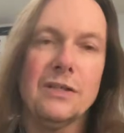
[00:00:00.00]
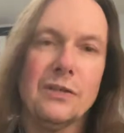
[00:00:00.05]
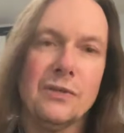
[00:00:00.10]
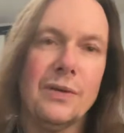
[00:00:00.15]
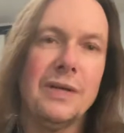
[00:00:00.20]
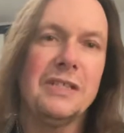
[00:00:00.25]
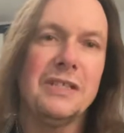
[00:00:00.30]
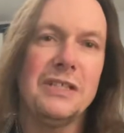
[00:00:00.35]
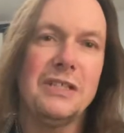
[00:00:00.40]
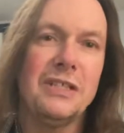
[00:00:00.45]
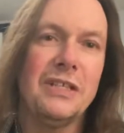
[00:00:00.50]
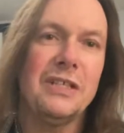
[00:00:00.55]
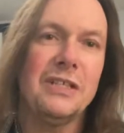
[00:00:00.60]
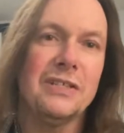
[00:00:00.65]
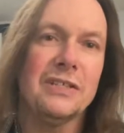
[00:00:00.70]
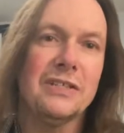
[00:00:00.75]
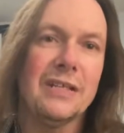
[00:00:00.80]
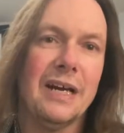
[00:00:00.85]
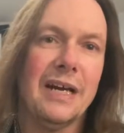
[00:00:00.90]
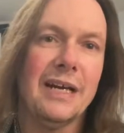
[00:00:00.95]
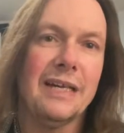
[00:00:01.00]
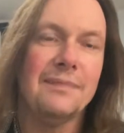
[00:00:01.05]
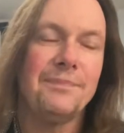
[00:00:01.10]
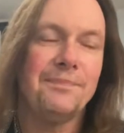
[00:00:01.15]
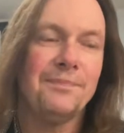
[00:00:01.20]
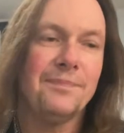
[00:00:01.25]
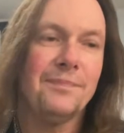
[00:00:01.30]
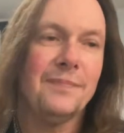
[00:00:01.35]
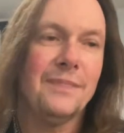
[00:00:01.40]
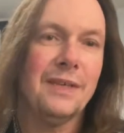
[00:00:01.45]
crazy genius guy
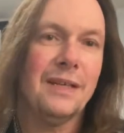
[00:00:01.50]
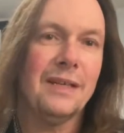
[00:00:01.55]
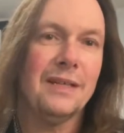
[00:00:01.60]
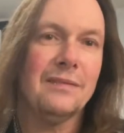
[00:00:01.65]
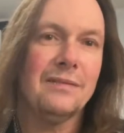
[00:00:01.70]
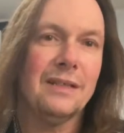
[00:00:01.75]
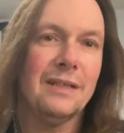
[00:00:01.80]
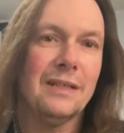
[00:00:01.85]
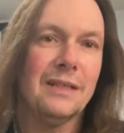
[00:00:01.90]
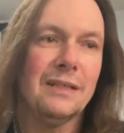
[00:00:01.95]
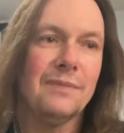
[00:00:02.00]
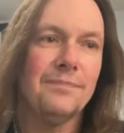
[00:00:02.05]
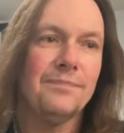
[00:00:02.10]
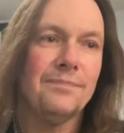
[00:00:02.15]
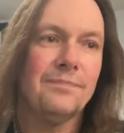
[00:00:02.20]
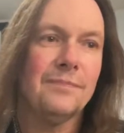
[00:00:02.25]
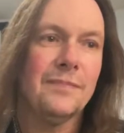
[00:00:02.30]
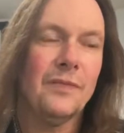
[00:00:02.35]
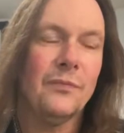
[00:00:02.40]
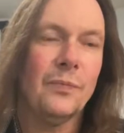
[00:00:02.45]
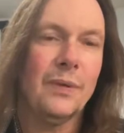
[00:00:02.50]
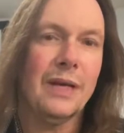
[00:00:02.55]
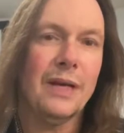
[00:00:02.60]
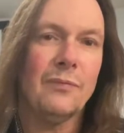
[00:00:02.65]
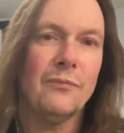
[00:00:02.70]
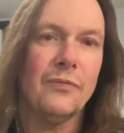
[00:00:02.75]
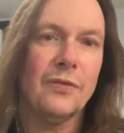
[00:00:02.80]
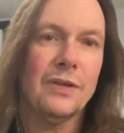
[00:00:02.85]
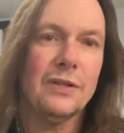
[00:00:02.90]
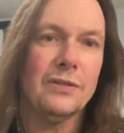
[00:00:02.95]
that become
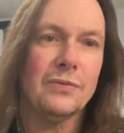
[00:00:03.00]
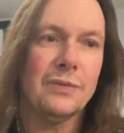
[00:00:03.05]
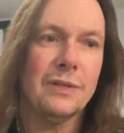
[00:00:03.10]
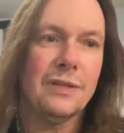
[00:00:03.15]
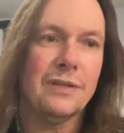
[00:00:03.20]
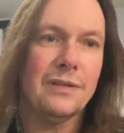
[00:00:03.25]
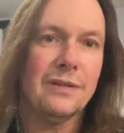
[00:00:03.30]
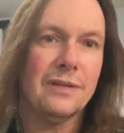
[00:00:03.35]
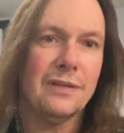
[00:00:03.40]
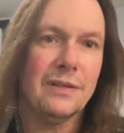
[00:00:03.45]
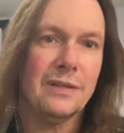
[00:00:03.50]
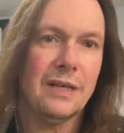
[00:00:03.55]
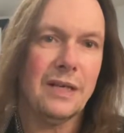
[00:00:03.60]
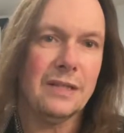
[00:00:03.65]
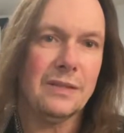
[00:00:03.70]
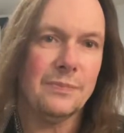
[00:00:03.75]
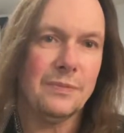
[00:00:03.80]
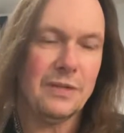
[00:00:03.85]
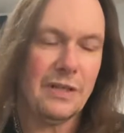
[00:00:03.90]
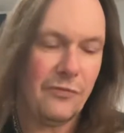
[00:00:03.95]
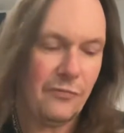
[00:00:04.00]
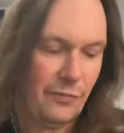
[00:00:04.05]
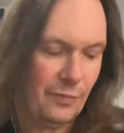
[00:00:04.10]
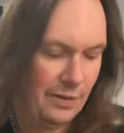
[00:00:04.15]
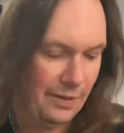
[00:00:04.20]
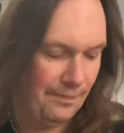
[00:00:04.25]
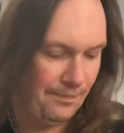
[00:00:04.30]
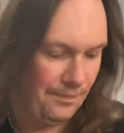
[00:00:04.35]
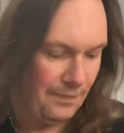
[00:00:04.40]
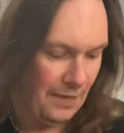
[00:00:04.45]
friends with. Got some stuff from
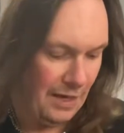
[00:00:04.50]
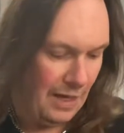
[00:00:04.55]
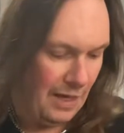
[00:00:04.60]
him.